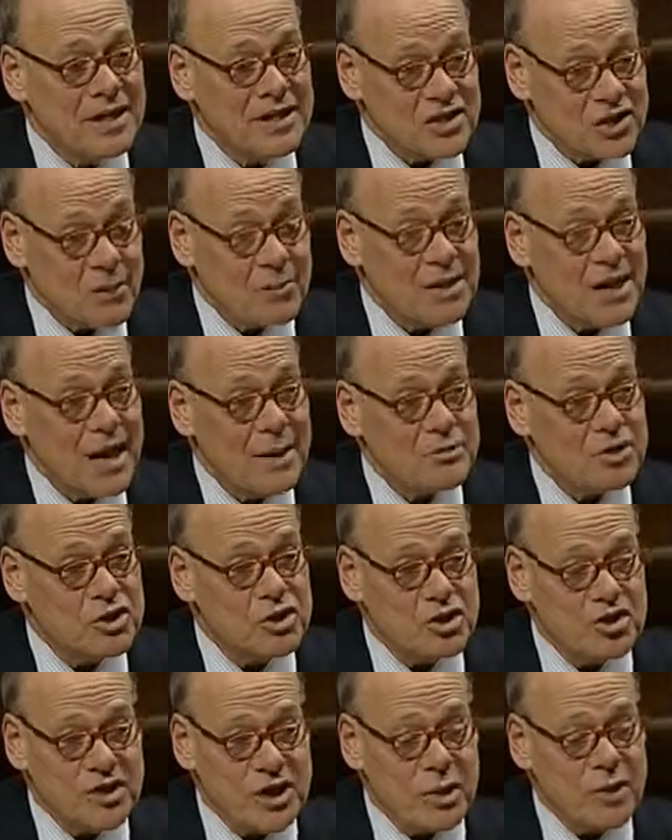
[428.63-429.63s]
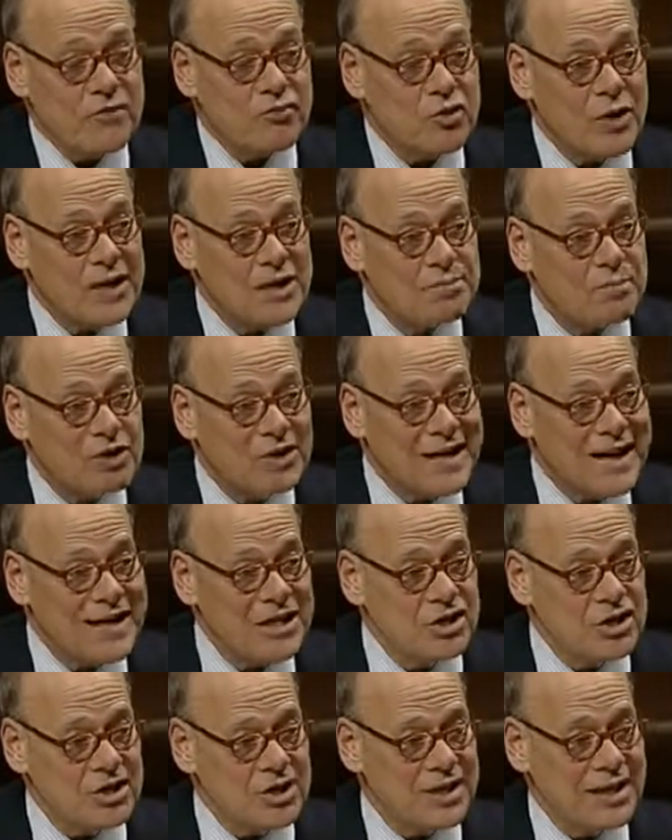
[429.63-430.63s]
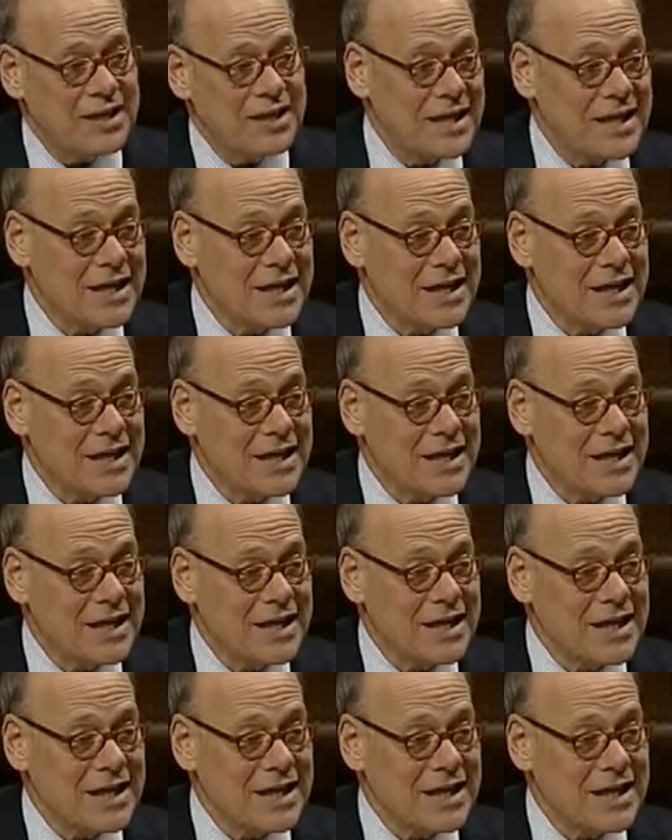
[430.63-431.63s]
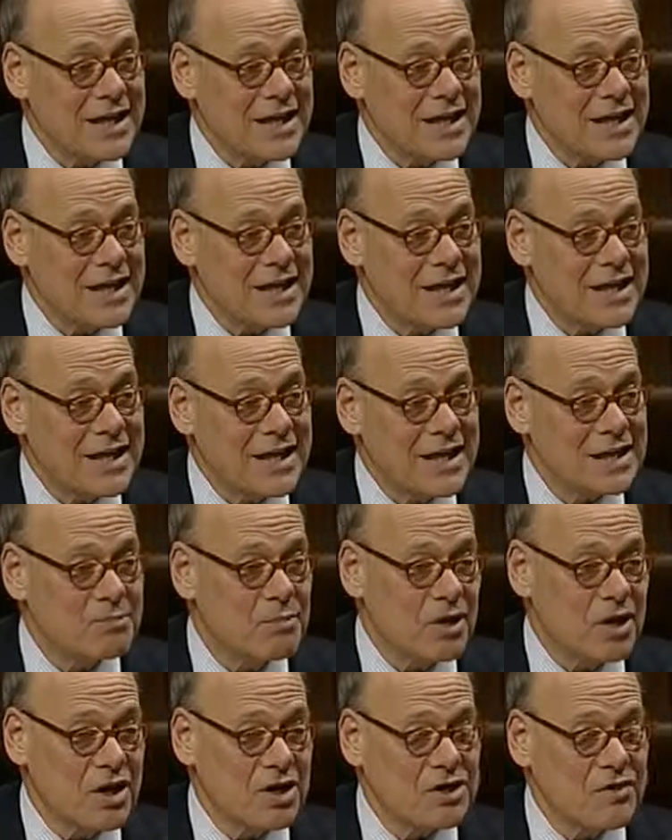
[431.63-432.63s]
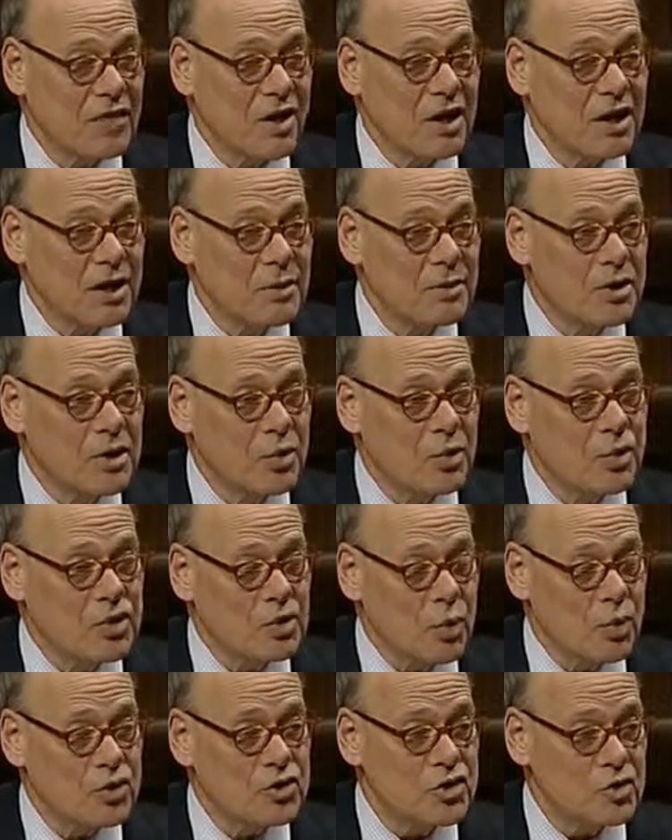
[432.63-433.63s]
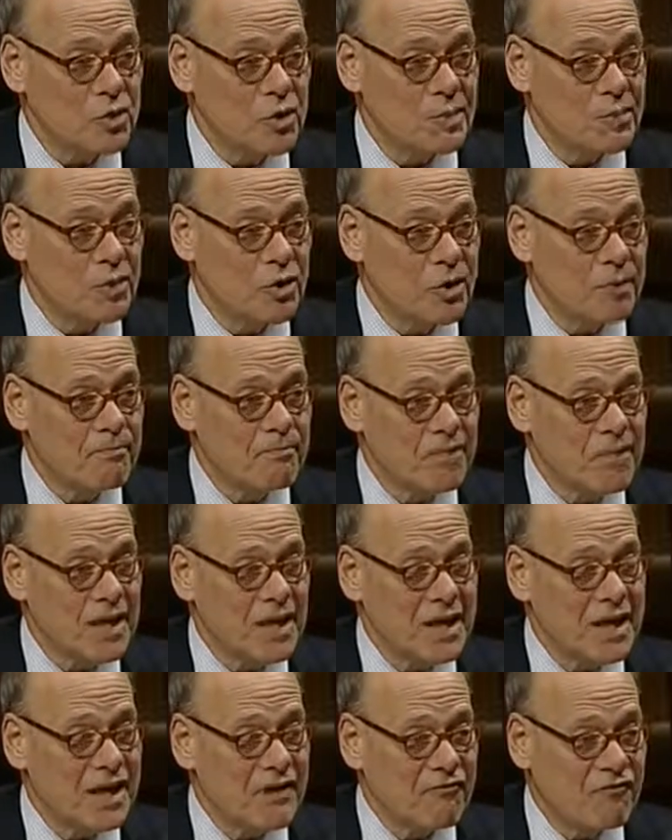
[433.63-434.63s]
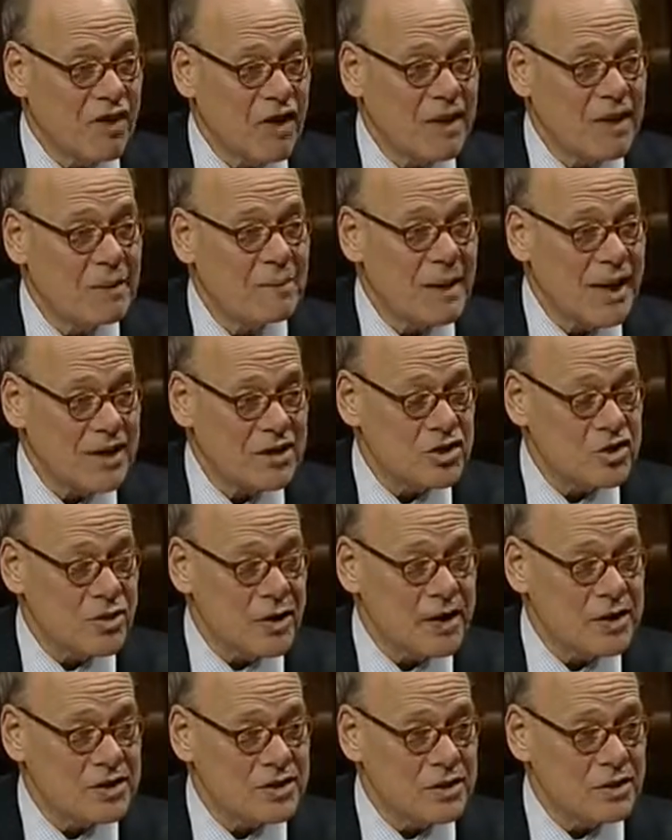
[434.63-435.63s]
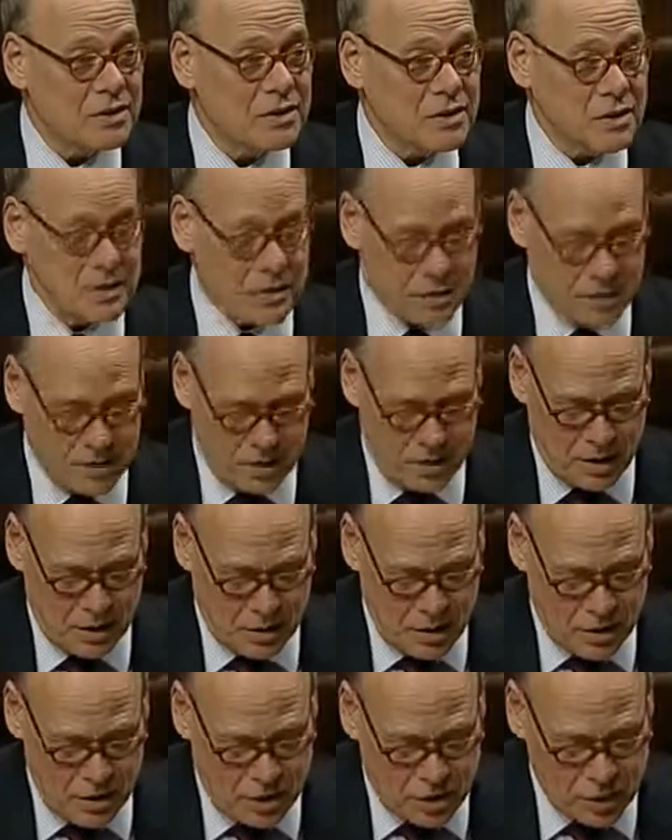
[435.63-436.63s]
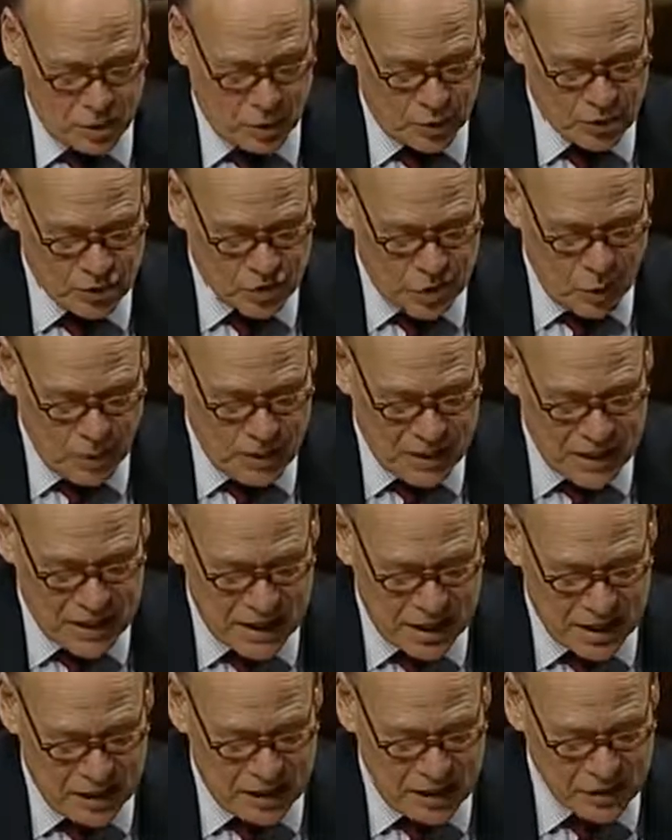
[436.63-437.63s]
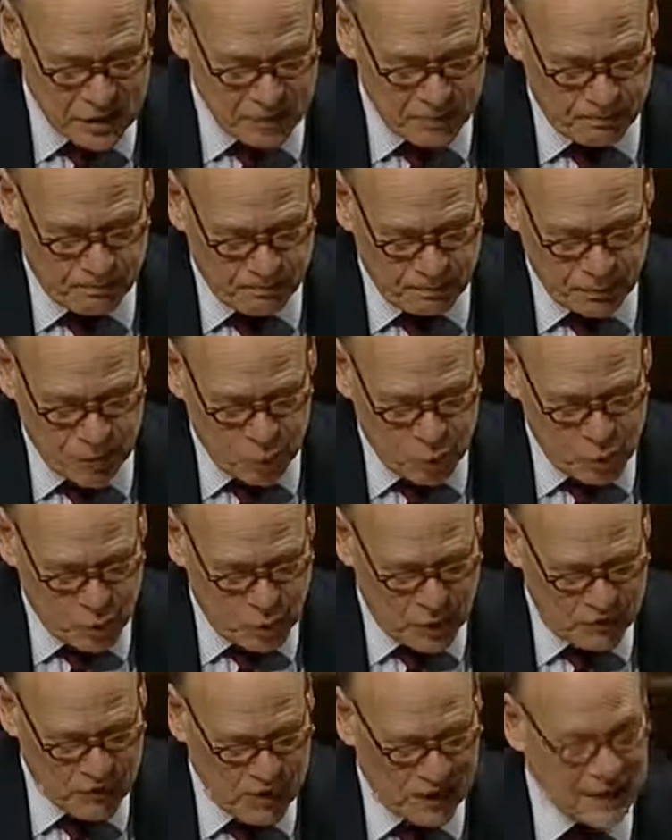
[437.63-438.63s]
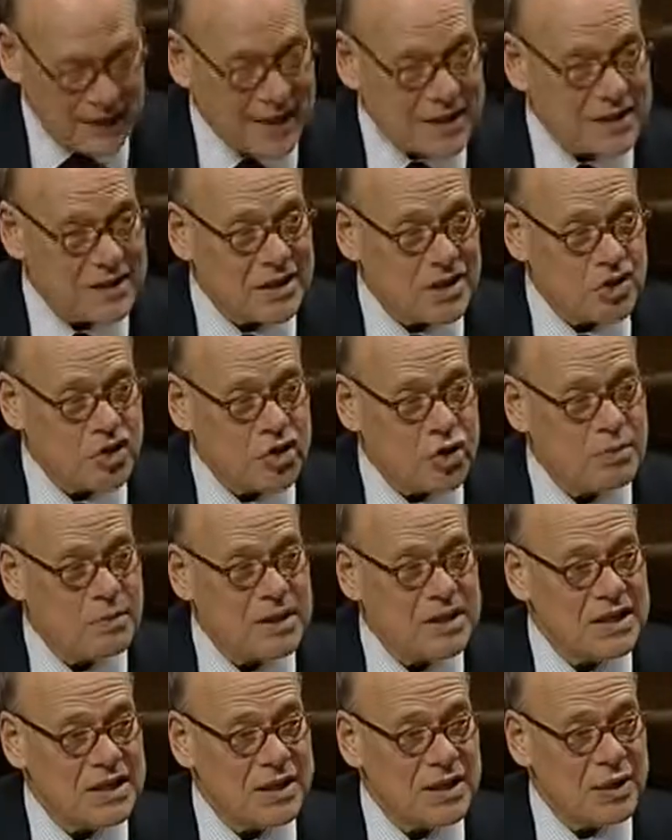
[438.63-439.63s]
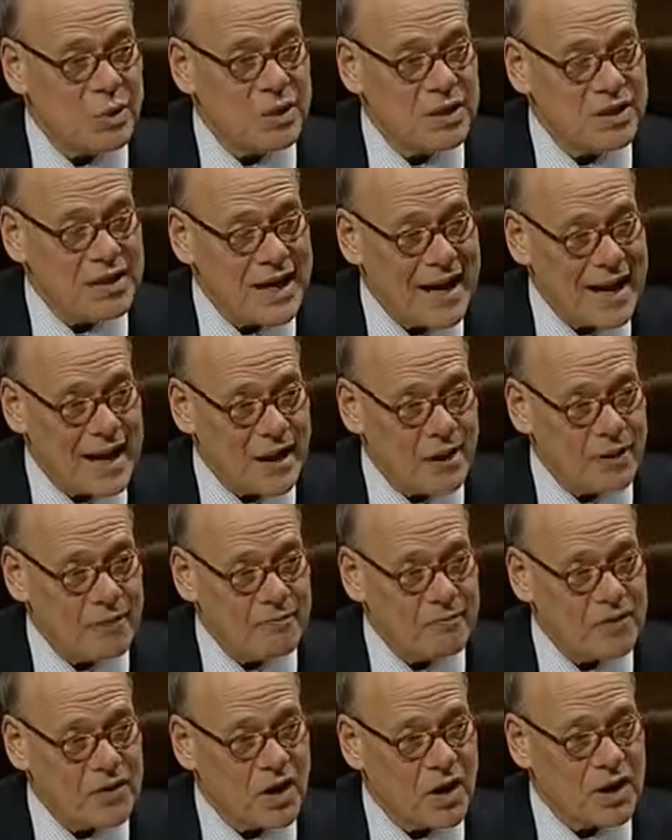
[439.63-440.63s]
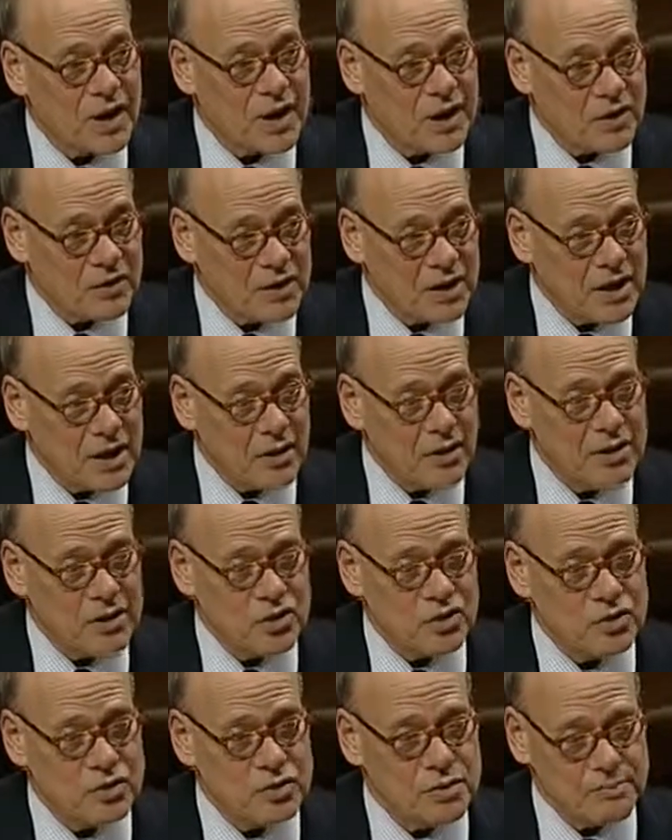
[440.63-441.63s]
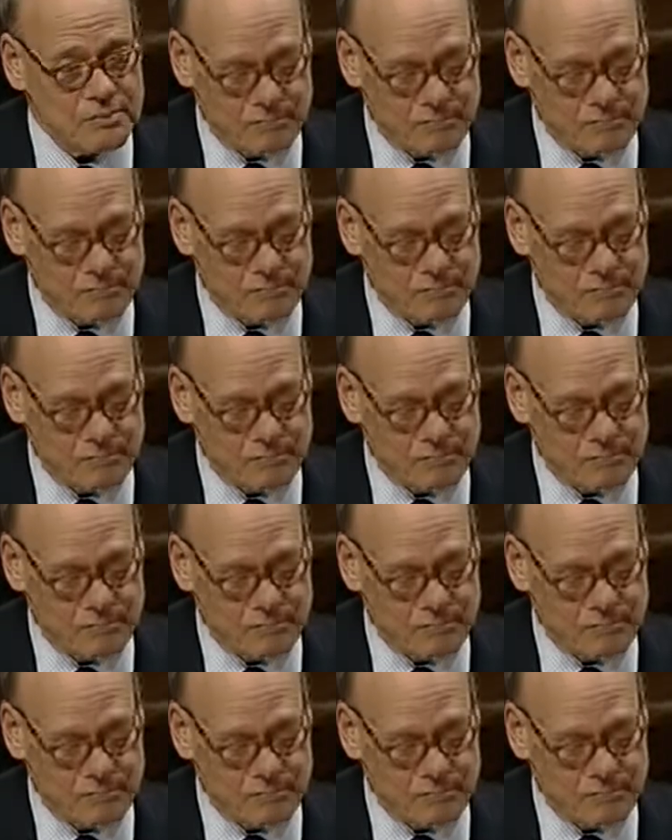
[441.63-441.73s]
Sometimes it's because they don't have transportation to the doctors. And that's because of our limited resources we put in funding mass transit. So in so many areas which we've neglected and should be dealing with now, on health care issues,